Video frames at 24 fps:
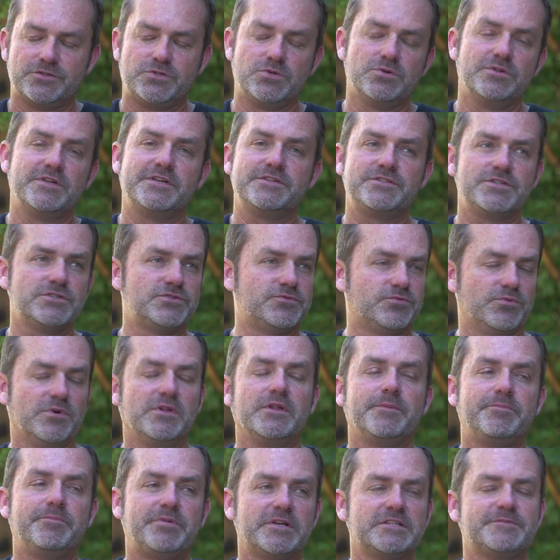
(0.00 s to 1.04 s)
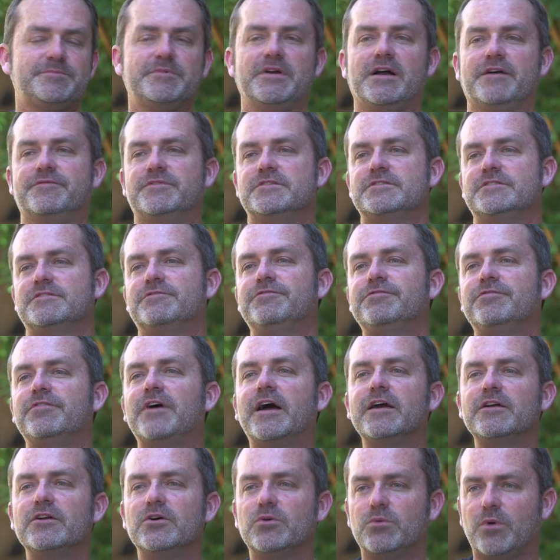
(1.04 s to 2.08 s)
Julius just really pissed me off. This is the
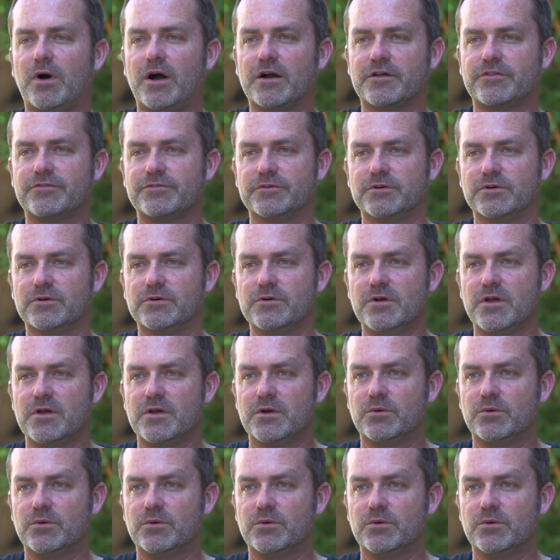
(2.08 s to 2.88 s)
final walkthrough.